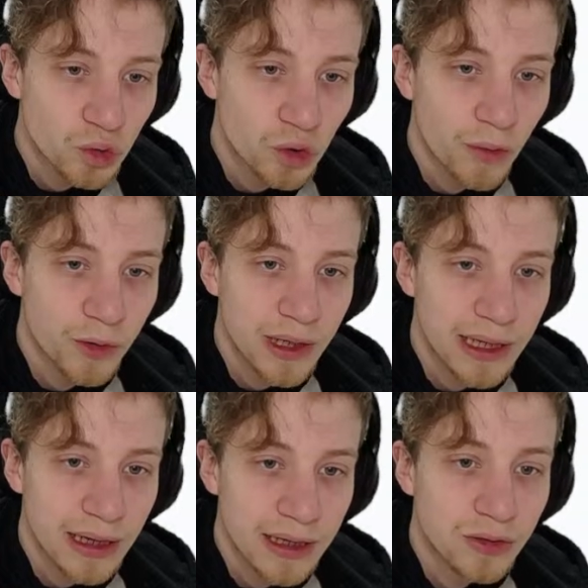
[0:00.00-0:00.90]
to
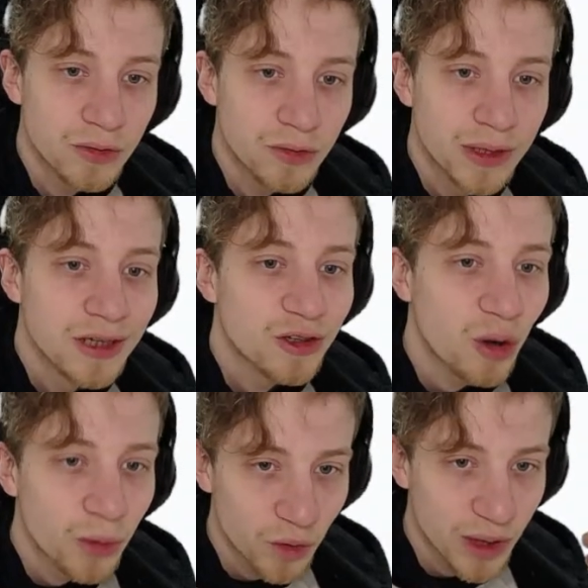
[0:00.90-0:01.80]
communicate
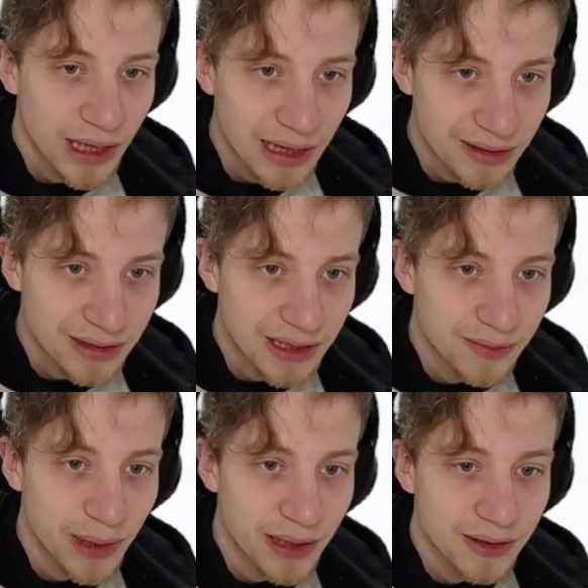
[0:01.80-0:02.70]
these
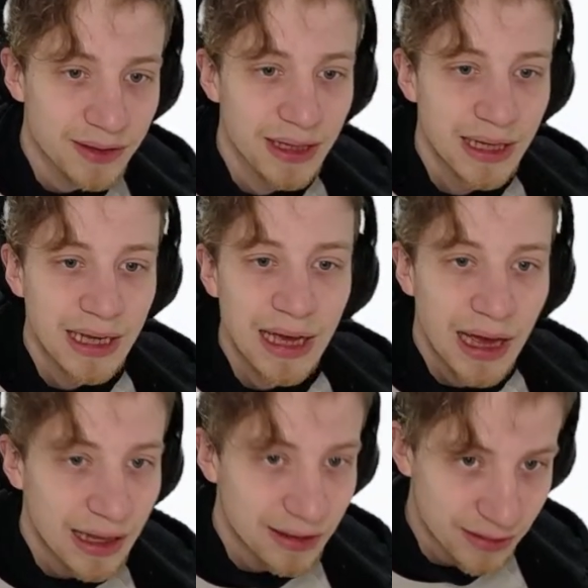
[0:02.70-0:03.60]
pillars.
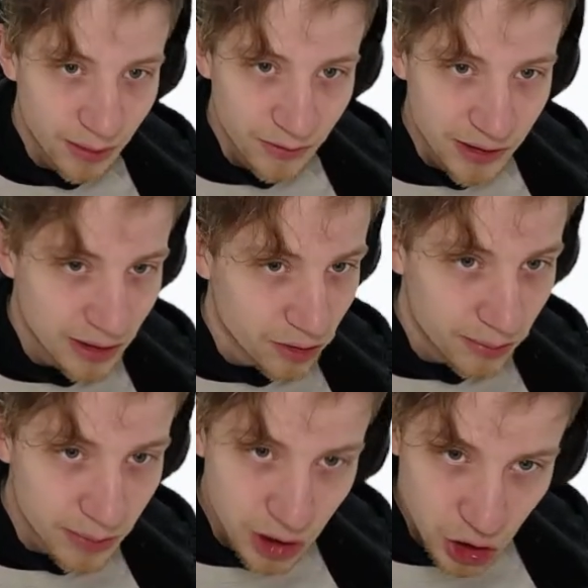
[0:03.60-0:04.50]
And some of these are
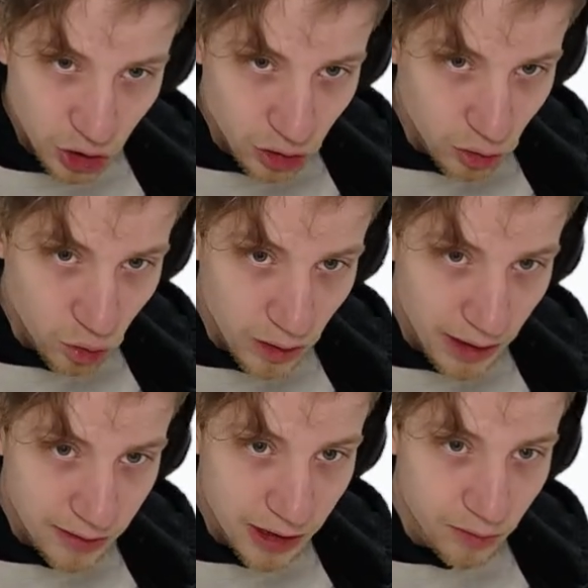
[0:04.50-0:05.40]
going to be just you
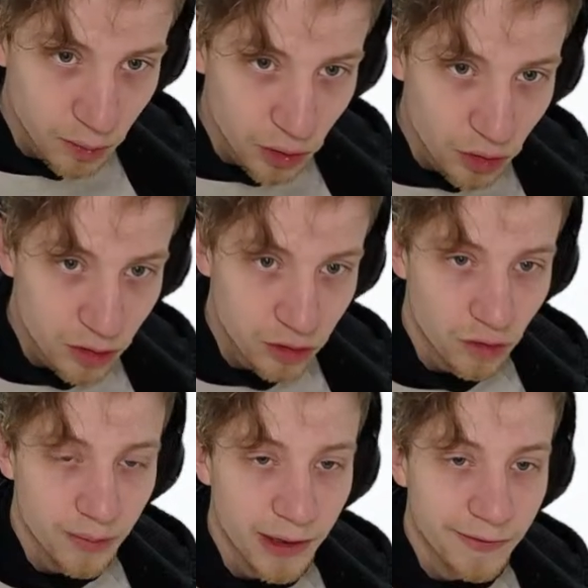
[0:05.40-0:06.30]
as explore
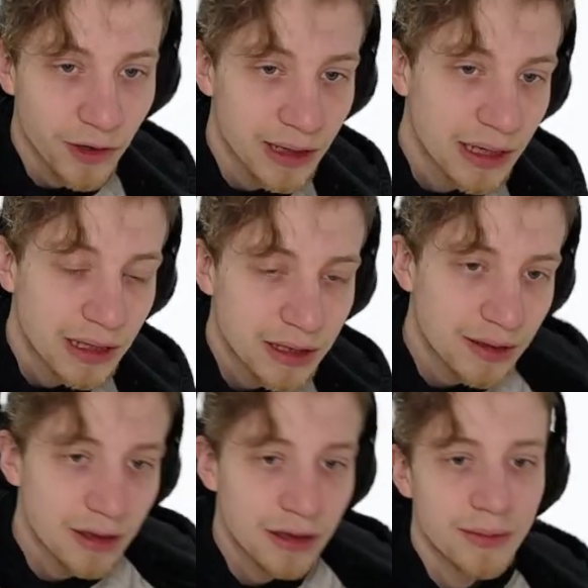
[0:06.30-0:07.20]
solarpunk world. Just
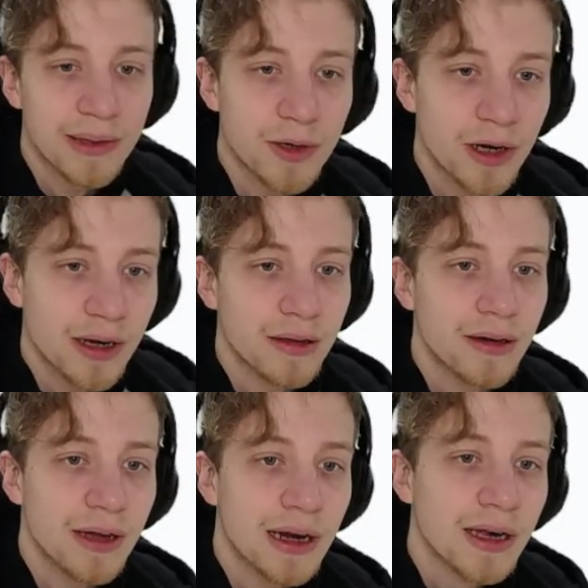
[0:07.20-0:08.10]
a little bit I'm going to
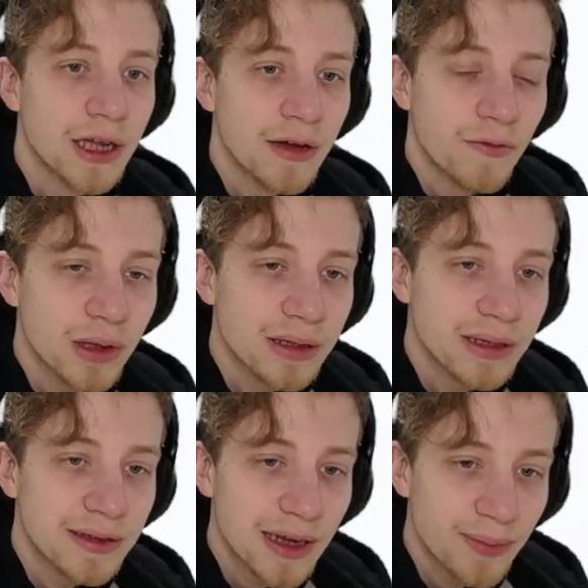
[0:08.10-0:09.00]
return here. What
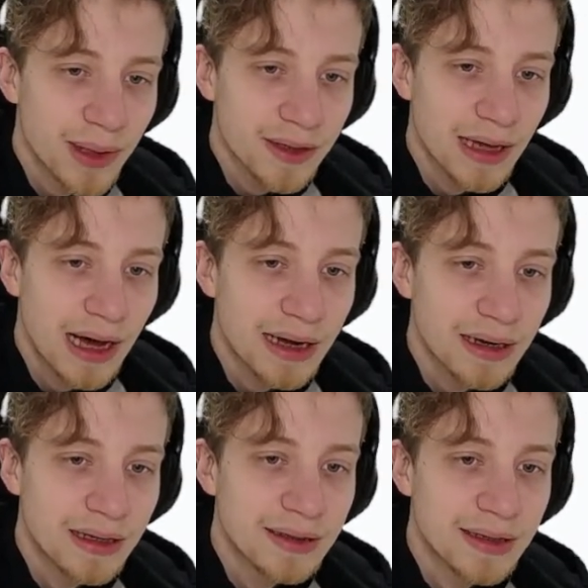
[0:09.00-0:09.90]
design pillars
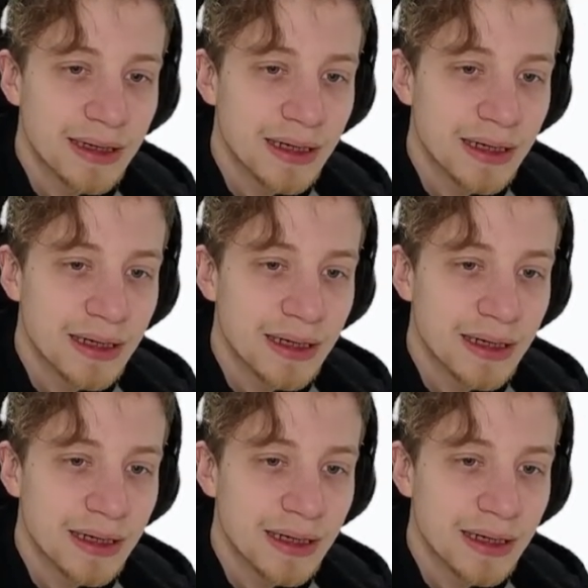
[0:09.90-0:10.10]
are is